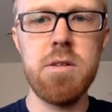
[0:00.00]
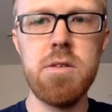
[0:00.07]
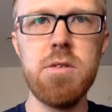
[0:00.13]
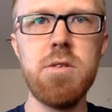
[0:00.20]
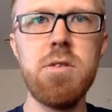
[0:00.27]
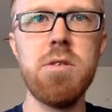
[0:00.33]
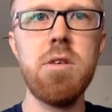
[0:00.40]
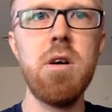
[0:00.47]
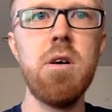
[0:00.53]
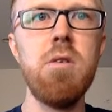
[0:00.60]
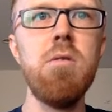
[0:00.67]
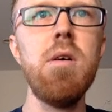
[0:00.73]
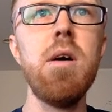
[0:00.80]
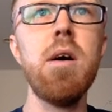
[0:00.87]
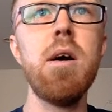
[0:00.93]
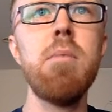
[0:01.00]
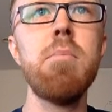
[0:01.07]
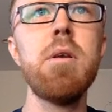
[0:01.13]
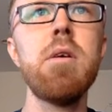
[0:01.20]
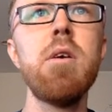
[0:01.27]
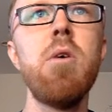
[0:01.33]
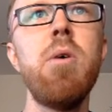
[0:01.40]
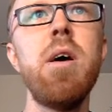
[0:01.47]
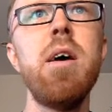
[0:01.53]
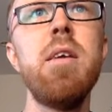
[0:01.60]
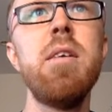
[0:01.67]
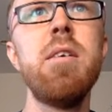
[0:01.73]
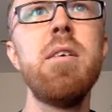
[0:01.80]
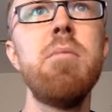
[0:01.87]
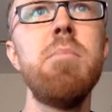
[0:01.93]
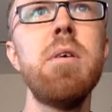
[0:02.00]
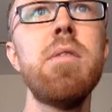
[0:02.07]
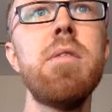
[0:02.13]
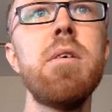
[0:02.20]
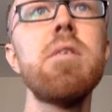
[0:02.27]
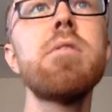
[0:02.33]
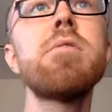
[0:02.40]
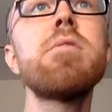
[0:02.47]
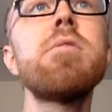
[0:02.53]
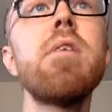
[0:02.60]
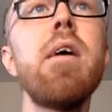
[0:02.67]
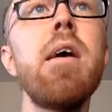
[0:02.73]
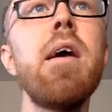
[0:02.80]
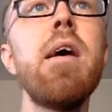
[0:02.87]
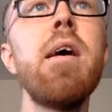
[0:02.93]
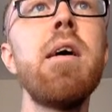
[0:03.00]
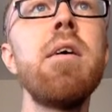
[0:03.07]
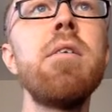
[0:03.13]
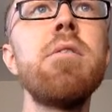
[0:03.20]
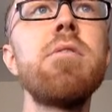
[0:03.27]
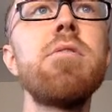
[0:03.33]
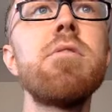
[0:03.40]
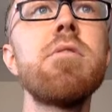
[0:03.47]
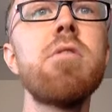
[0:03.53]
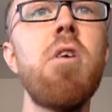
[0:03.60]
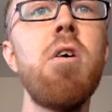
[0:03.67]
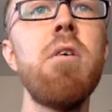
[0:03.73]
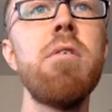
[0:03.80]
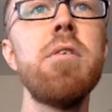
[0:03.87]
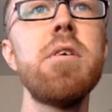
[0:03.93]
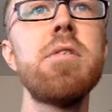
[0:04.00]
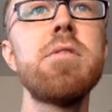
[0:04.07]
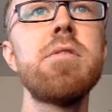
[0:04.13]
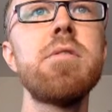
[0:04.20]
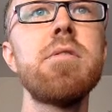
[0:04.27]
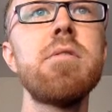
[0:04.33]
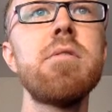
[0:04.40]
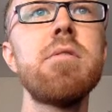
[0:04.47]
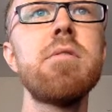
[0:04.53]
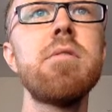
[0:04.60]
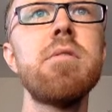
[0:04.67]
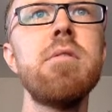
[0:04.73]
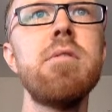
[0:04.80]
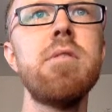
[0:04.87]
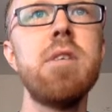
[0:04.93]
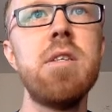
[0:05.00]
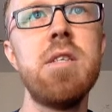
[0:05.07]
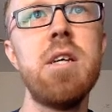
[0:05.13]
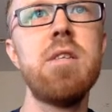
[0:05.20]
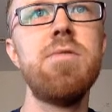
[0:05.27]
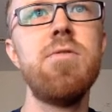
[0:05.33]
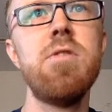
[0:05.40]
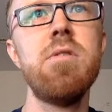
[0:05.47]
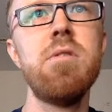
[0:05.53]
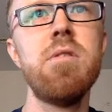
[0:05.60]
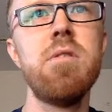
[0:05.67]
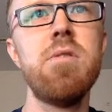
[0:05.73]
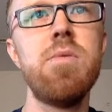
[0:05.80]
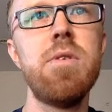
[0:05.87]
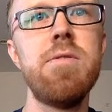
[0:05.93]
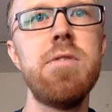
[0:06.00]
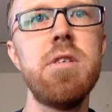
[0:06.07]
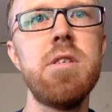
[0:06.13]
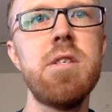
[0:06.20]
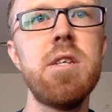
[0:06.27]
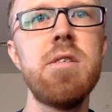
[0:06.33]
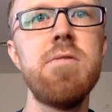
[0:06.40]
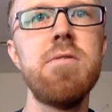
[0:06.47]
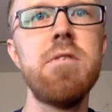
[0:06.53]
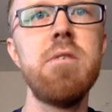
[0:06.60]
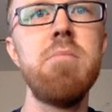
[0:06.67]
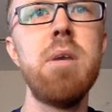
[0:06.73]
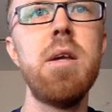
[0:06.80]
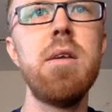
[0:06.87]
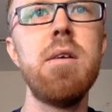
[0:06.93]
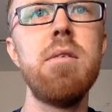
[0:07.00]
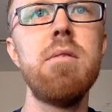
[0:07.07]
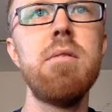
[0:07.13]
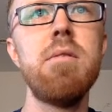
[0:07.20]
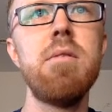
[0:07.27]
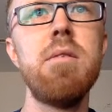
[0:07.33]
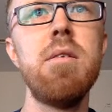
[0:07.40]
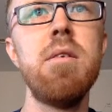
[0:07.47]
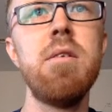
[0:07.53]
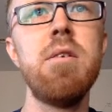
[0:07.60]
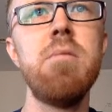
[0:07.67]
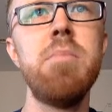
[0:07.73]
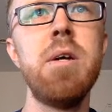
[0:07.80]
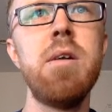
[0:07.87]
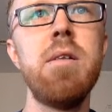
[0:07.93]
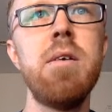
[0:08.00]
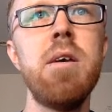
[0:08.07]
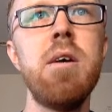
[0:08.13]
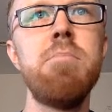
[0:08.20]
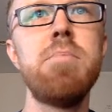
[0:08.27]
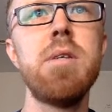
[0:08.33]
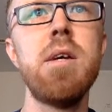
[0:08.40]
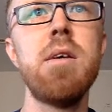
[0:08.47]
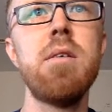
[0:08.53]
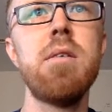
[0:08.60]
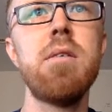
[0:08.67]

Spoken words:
So I'm going to go ahead and commit this and call this successful because we've successfully made it incrementally update